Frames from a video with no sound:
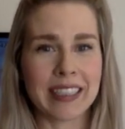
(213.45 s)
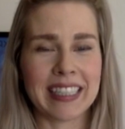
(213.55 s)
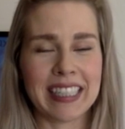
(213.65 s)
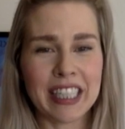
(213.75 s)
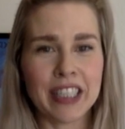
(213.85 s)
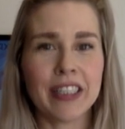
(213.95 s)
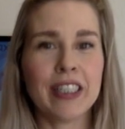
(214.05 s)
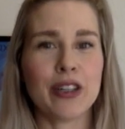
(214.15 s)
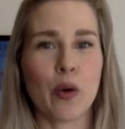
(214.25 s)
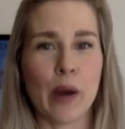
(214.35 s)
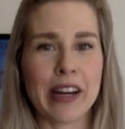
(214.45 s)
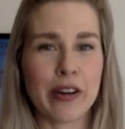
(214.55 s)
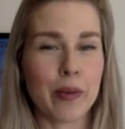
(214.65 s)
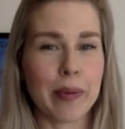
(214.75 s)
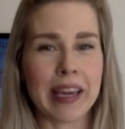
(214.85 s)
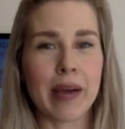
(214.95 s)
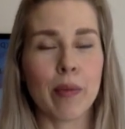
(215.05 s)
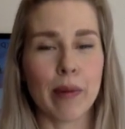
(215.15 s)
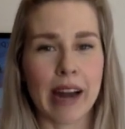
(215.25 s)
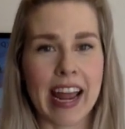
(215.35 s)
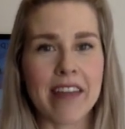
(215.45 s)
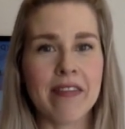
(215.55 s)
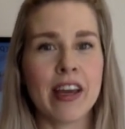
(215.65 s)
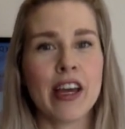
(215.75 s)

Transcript: decisions or when you're being brave,